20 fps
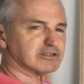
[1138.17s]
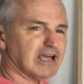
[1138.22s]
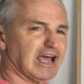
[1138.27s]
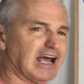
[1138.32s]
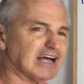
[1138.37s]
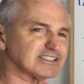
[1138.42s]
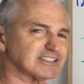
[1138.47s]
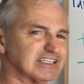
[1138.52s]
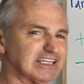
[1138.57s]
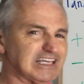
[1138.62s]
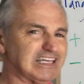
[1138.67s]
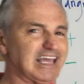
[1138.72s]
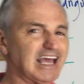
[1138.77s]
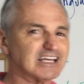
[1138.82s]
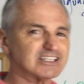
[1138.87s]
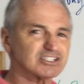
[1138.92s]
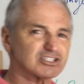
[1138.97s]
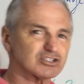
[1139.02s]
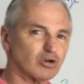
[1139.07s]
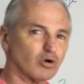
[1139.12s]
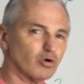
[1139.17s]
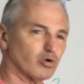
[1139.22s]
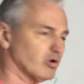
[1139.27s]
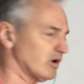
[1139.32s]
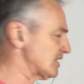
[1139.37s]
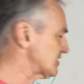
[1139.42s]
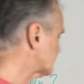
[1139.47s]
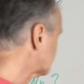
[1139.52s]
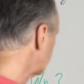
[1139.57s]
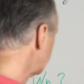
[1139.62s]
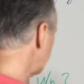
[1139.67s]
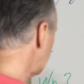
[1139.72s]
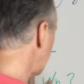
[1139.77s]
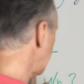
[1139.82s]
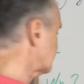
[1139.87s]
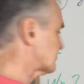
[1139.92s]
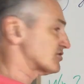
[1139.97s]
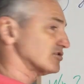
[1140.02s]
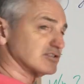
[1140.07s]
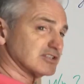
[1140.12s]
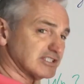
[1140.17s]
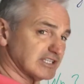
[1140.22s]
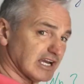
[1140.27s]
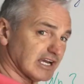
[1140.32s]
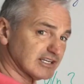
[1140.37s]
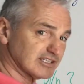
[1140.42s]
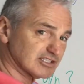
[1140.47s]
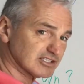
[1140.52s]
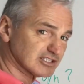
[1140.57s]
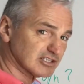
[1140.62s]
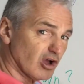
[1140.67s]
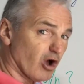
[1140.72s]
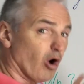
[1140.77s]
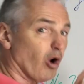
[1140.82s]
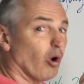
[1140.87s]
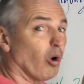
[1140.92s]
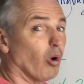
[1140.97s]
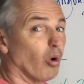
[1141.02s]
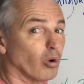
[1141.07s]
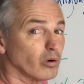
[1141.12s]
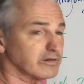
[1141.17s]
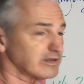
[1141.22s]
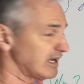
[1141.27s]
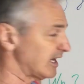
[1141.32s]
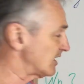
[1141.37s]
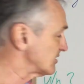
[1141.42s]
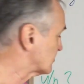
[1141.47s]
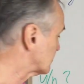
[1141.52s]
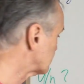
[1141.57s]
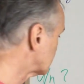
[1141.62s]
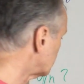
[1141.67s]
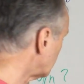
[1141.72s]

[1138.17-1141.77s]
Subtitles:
to ask the yes-no question. The answer is yes, or the answer is